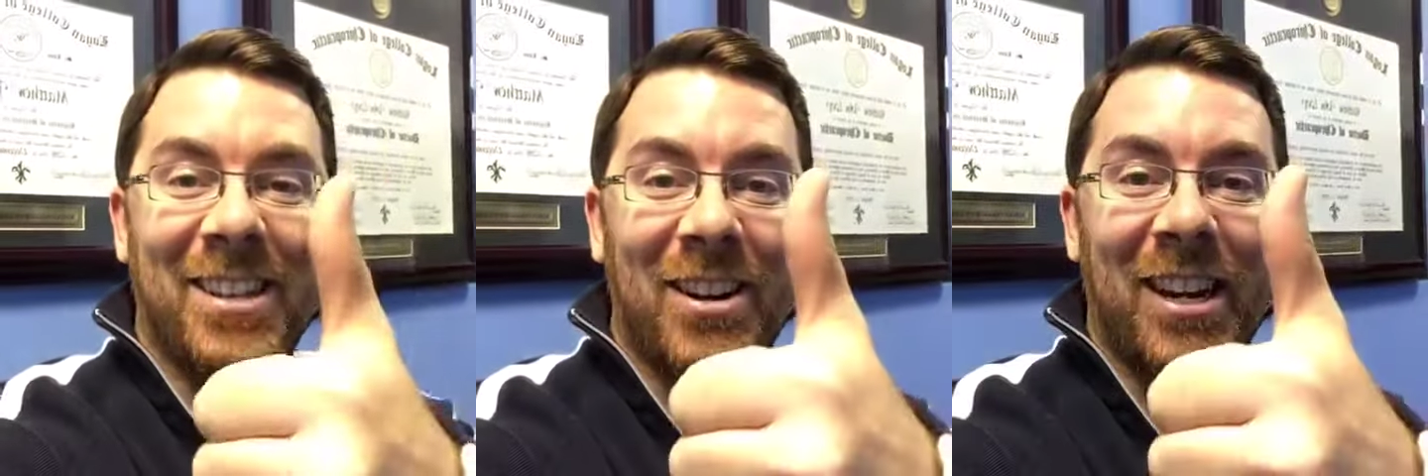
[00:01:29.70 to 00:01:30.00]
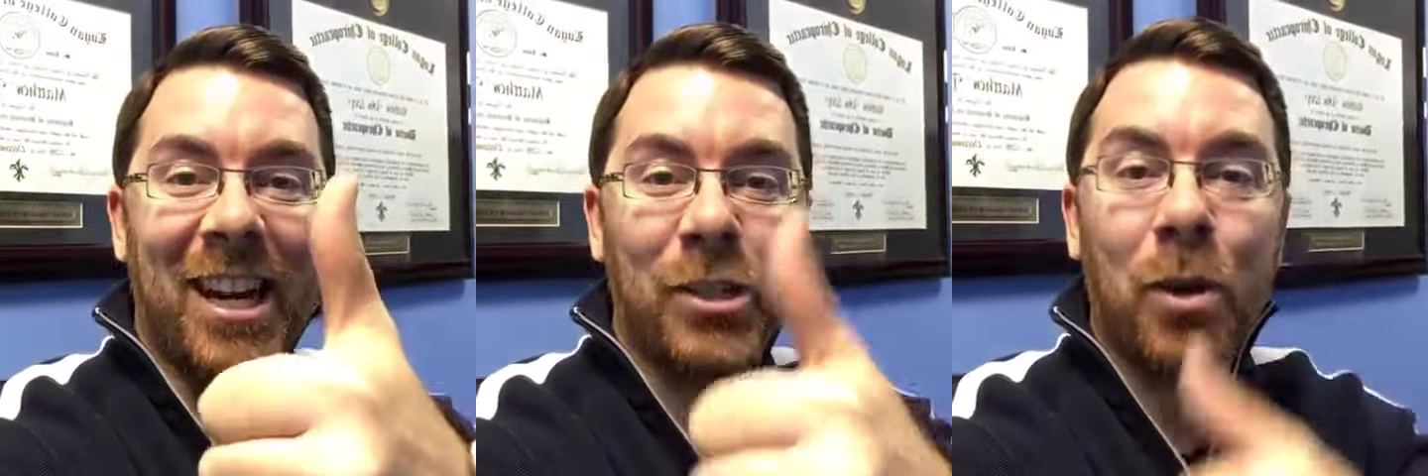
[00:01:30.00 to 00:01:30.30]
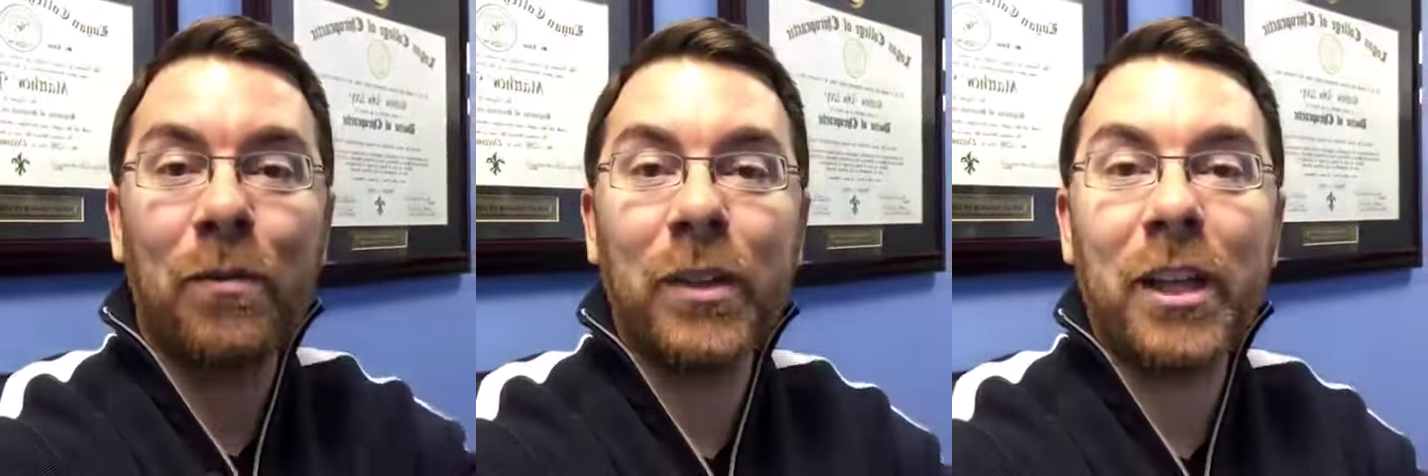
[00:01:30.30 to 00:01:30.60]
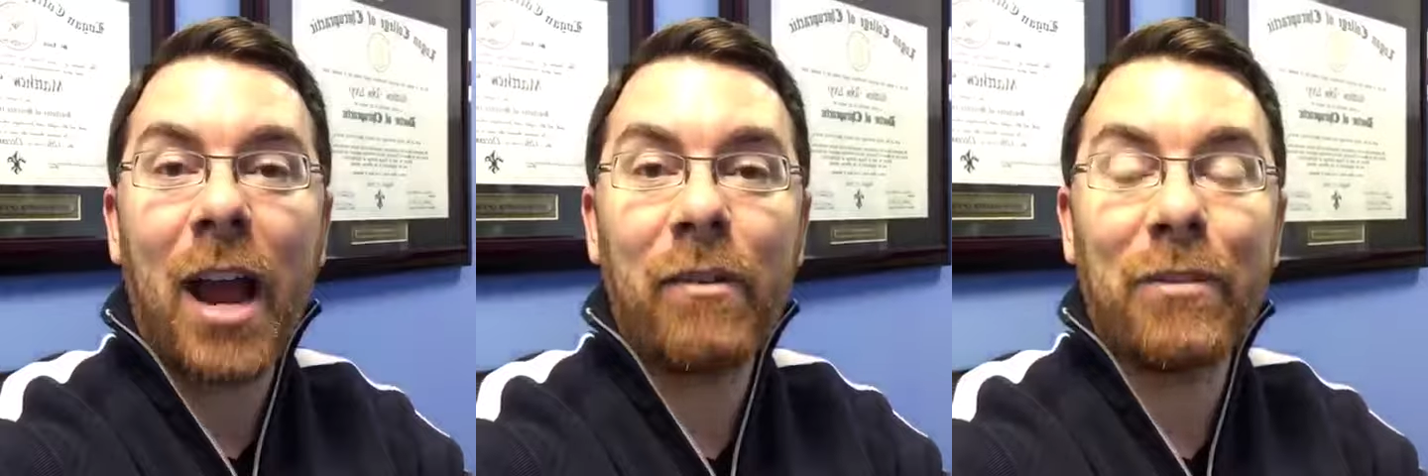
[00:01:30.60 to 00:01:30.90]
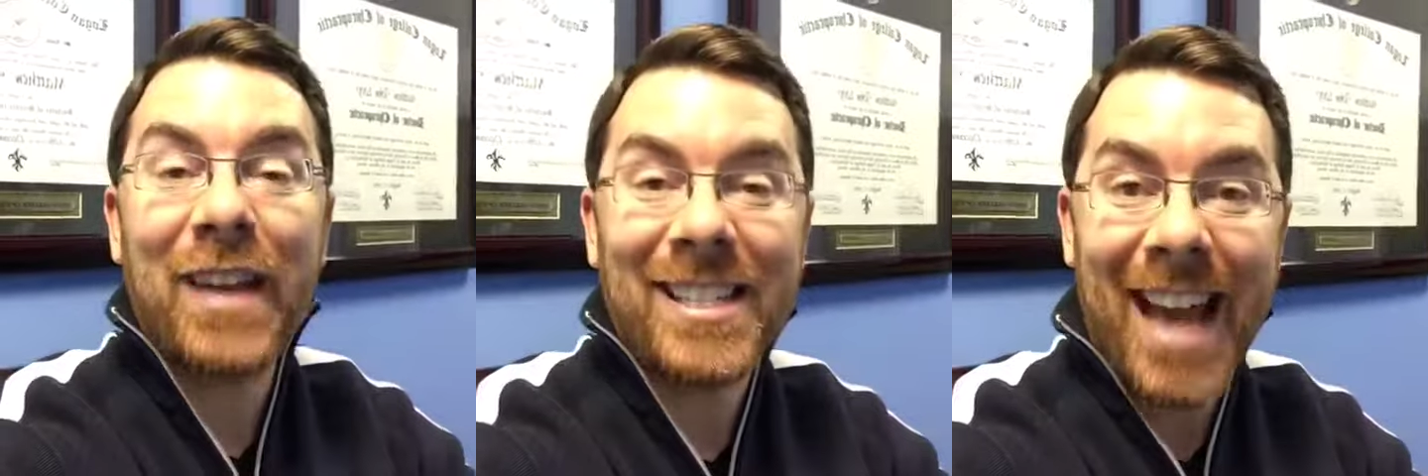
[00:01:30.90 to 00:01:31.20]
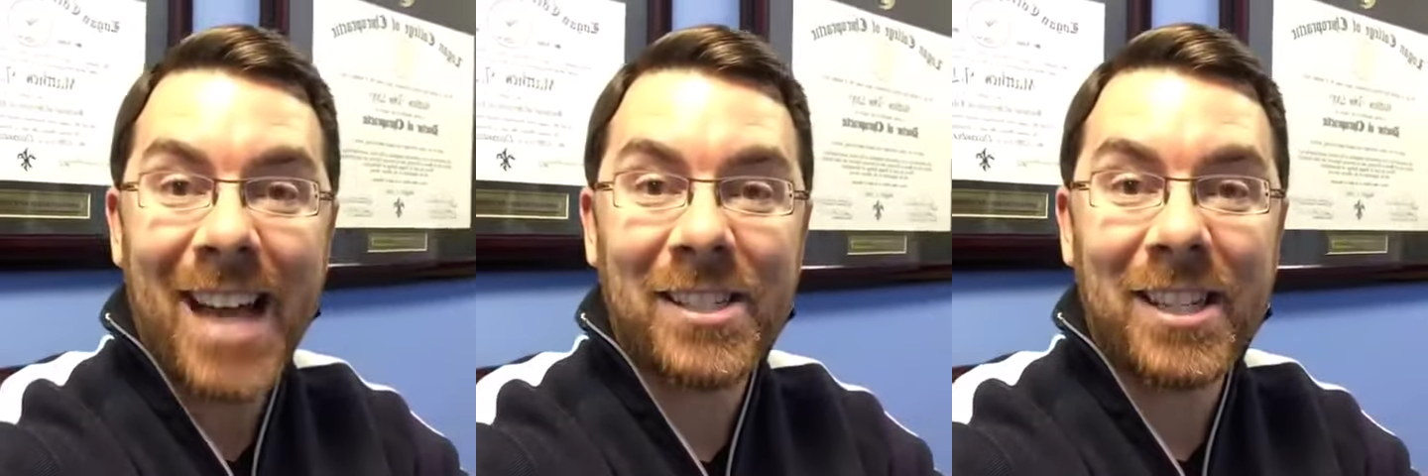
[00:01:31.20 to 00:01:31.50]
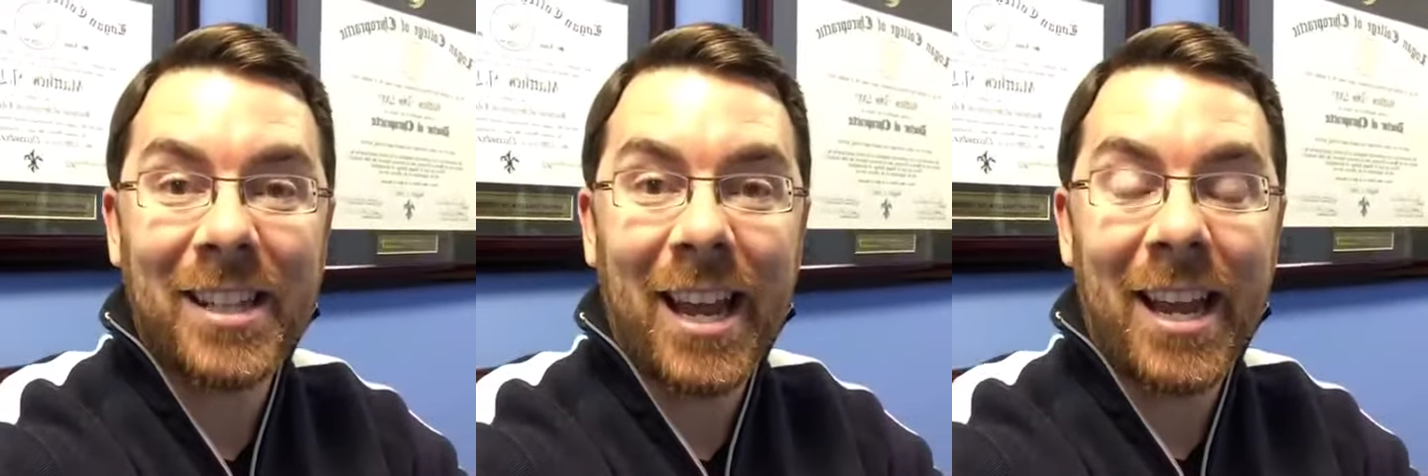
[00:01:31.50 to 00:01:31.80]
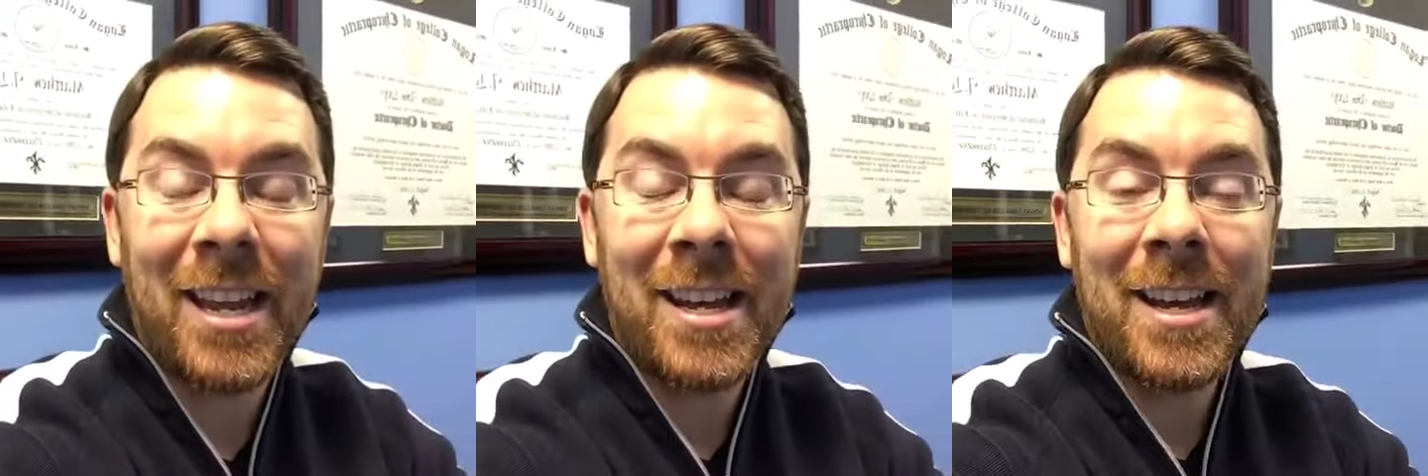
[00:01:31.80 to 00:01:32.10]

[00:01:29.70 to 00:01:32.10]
All right, guys, hopefully you're having a fantastic day.